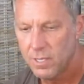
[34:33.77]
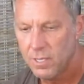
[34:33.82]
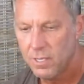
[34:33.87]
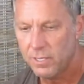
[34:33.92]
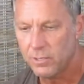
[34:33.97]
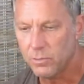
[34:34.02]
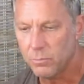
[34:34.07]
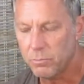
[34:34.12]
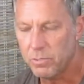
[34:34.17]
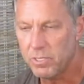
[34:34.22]

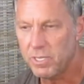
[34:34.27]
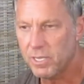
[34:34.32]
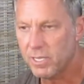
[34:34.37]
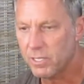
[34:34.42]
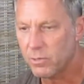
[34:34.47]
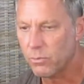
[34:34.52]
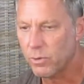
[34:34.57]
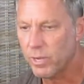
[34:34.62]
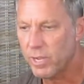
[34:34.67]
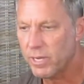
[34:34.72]
you know, being on
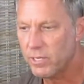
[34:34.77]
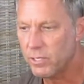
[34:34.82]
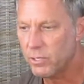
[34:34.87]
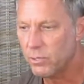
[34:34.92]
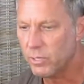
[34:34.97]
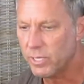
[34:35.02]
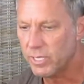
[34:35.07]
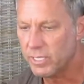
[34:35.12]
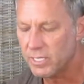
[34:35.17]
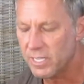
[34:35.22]
the
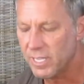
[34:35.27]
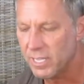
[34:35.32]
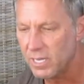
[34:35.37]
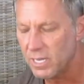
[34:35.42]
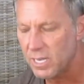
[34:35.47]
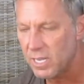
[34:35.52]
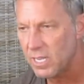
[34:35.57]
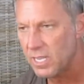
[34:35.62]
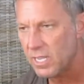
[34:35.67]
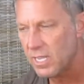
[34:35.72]
radio. It, it,
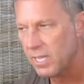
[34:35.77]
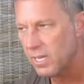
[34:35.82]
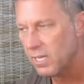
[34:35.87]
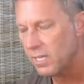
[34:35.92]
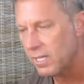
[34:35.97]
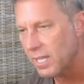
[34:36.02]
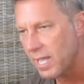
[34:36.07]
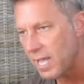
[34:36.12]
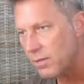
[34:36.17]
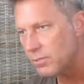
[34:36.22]
it
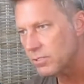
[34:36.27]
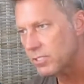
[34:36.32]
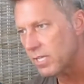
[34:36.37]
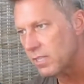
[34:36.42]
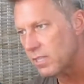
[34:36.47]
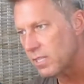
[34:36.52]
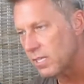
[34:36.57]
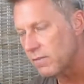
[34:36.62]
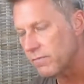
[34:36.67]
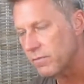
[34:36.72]
allows, I
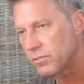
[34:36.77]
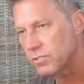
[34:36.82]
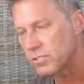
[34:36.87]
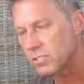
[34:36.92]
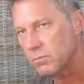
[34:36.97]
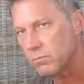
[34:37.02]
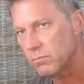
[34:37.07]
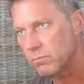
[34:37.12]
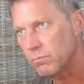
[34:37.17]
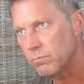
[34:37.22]
think, for
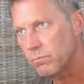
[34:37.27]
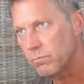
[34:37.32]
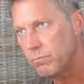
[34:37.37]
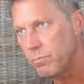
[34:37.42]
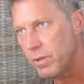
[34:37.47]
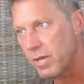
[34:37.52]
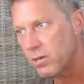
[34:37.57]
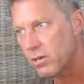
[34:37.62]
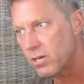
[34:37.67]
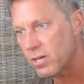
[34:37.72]
some
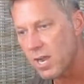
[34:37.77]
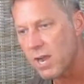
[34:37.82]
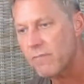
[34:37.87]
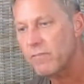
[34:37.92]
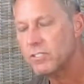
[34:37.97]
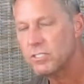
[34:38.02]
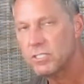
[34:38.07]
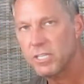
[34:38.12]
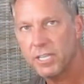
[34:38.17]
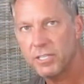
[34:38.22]
better
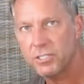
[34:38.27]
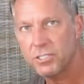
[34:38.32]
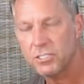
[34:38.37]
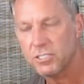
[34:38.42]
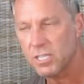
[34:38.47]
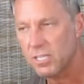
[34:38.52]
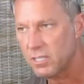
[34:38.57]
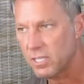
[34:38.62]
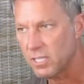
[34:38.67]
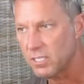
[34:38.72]
conversations
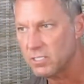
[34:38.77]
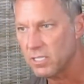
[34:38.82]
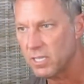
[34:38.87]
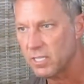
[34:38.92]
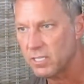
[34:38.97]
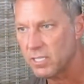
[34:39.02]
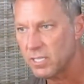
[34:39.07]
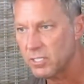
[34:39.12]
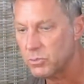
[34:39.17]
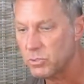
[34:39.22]
on things
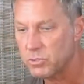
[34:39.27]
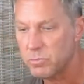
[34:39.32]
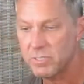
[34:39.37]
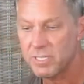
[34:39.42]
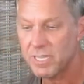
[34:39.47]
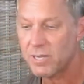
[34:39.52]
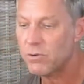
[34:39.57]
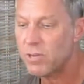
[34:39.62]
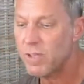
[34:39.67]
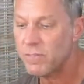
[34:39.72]
like this, which means
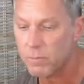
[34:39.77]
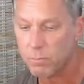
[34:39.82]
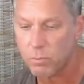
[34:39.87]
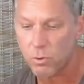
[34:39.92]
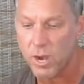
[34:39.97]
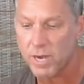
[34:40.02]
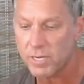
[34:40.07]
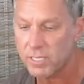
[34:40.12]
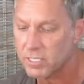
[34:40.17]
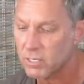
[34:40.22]
I don't have to
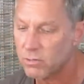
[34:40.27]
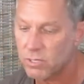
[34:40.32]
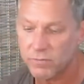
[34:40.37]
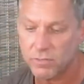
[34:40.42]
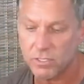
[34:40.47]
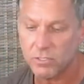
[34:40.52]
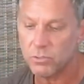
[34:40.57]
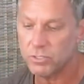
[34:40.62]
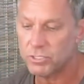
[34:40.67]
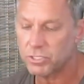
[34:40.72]
practice. I don't have
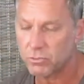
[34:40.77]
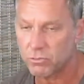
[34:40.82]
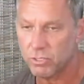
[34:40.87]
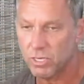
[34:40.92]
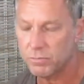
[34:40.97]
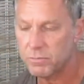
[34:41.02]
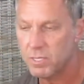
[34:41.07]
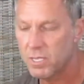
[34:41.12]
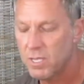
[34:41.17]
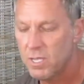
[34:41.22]
to do a
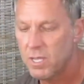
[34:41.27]
script.